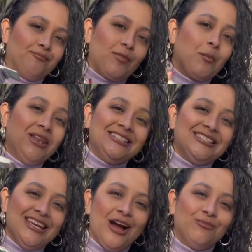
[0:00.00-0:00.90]
But let's see,
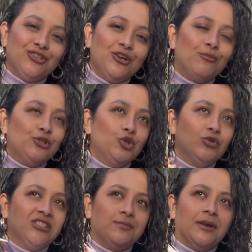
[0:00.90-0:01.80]
option number 2, a
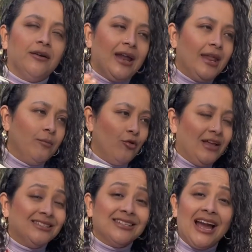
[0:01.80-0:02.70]
spirit animal
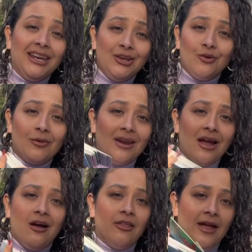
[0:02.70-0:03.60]
that's guiding you right
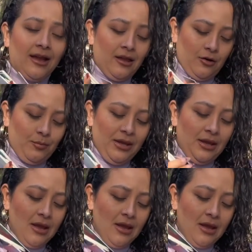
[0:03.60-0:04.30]
now. That could be